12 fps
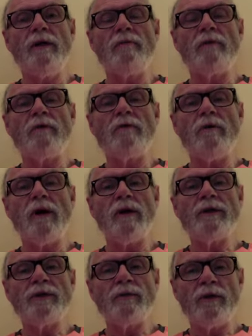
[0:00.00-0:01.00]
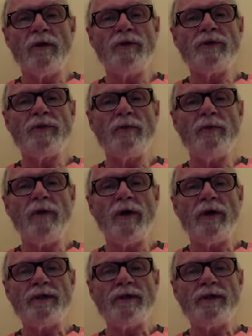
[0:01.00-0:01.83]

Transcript: requires that we also provide